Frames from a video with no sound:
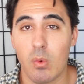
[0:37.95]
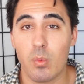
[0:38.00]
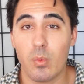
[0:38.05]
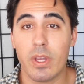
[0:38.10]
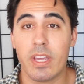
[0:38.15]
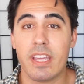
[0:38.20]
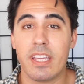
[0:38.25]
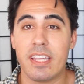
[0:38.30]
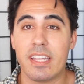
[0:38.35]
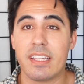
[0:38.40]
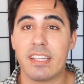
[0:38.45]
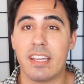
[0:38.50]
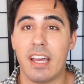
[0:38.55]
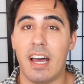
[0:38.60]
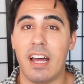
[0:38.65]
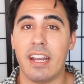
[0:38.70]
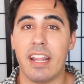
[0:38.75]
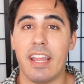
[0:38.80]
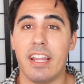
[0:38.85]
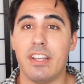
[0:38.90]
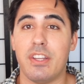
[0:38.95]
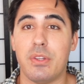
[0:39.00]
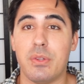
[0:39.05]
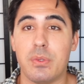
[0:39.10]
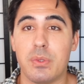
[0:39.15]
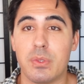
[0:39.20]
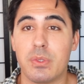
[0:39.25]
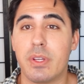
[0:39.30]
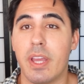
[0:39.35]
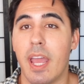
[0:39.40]
We got a
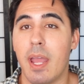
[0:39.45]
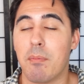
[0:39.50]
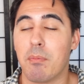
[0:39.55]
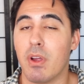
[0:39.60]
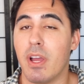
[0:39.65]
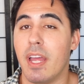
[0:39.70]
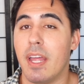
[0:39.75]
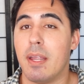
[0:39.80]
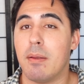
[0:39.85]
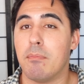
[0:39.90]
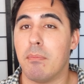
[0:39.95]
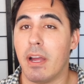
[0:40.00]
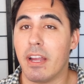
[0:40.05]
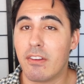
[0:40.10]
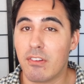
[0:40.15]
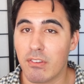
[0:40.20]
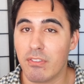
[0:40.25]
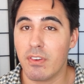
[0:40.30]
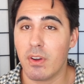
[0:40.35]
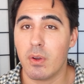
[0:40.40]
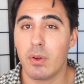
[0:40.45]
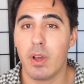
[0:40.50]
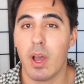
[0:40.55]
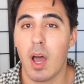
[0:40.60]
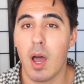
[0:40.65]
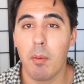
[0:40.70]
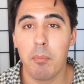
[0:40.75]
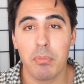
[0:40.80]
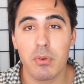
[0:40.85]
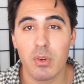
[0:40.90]
new camera and microphone
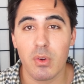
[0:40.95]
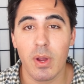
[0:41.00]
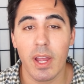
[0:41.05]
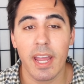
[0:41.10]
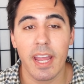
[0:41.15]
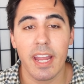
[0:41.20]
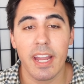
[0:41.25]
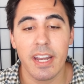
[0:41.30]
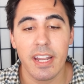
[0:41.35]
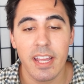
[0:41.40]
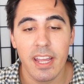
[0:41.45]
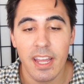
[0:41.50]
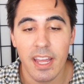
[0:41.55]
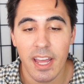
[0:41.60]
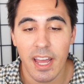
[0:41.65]
upgrade.